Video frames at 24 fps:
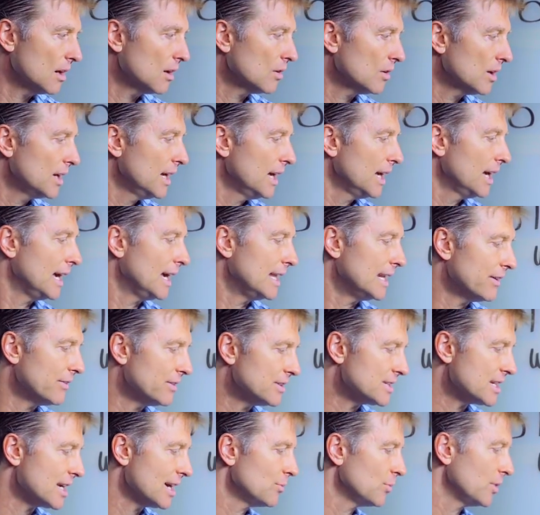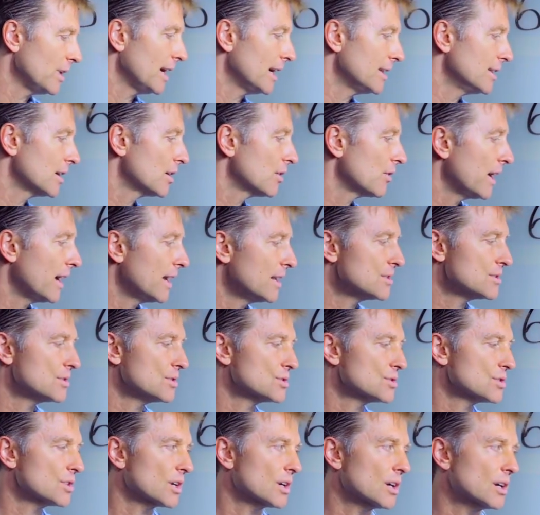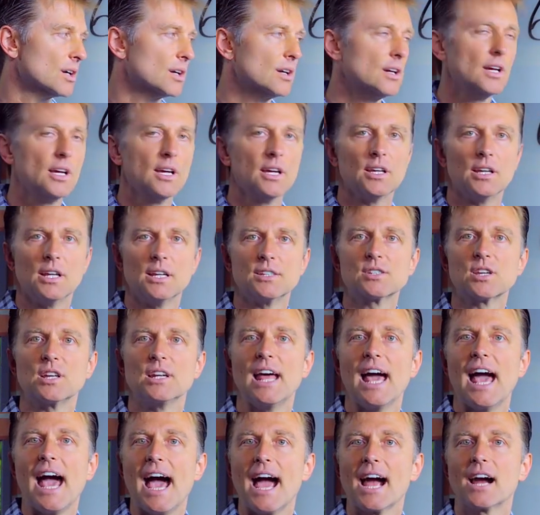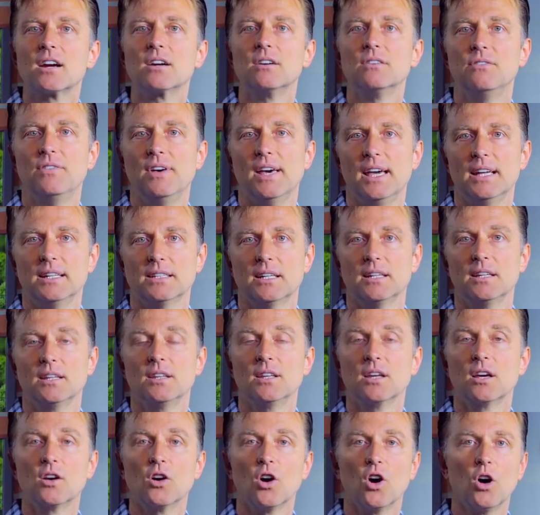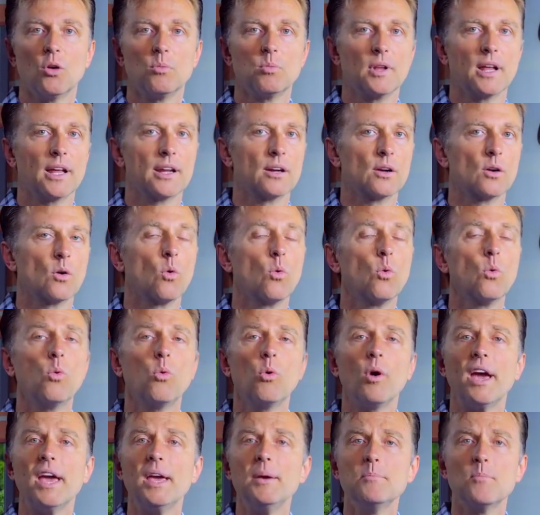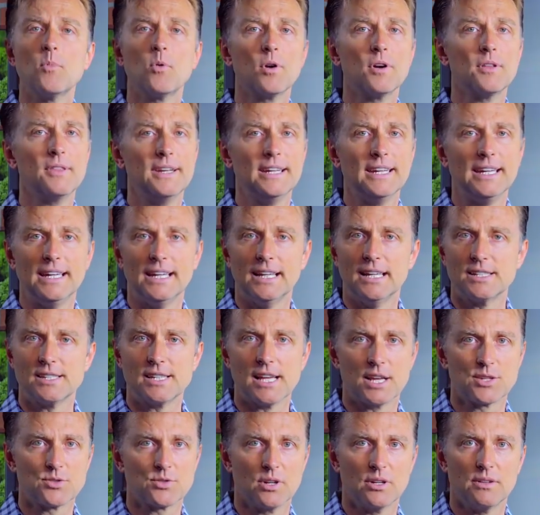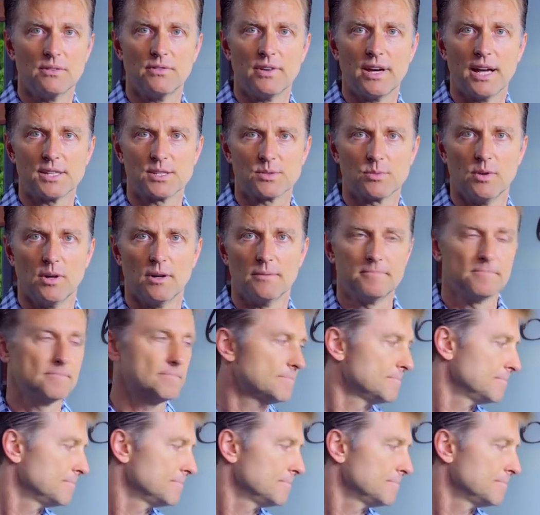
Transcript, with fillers: low, and every time we add the grains and sugar, it's going to aggravate the gallbladder way more than eating saturated fats will.